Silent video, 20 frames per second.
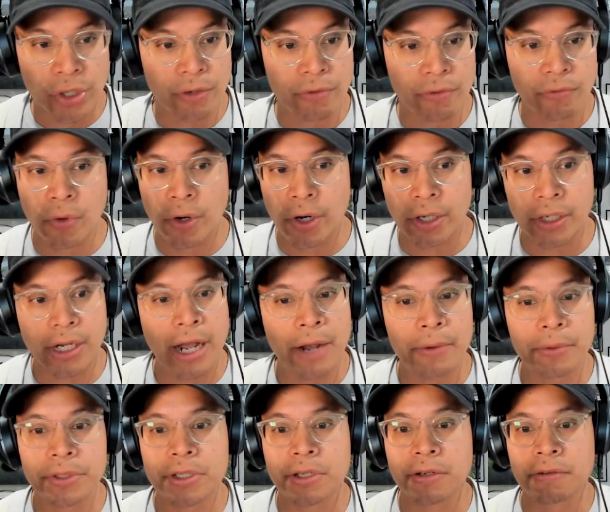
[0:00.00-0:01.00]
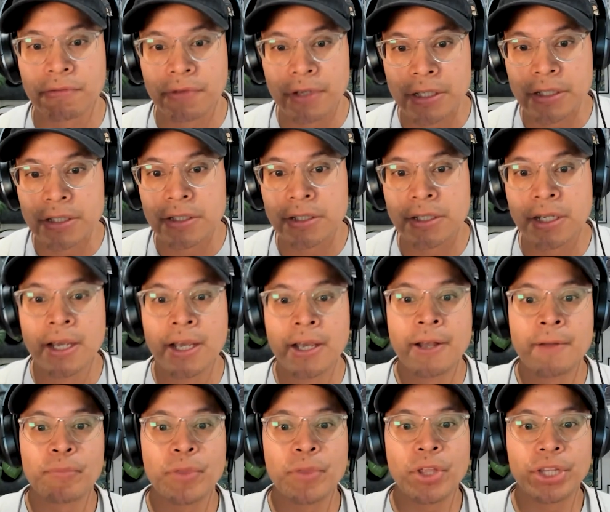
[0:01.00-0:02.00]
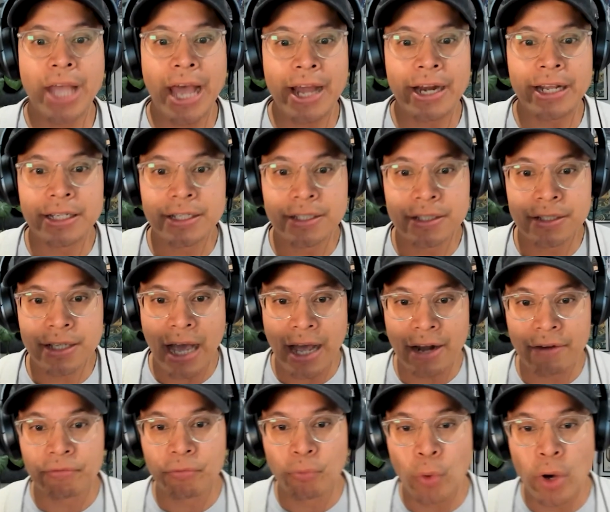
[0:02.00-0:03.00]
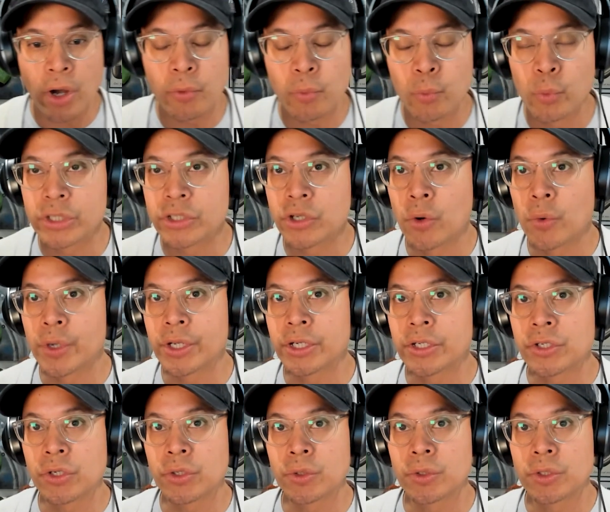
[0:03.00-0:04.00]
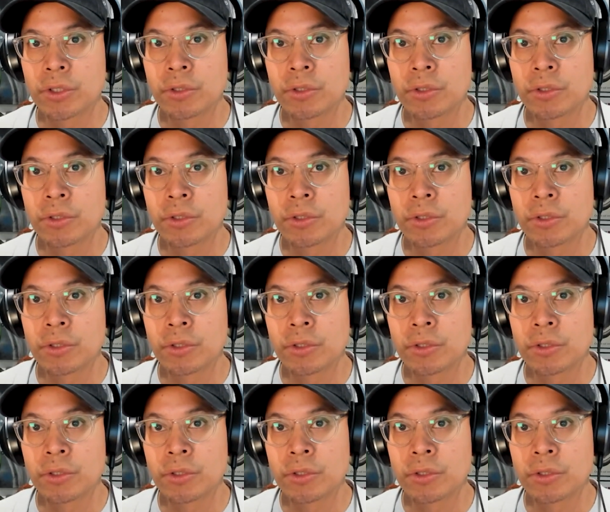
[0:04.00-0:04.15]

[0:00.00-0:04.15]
of work. I was convinced that is kind of what was going to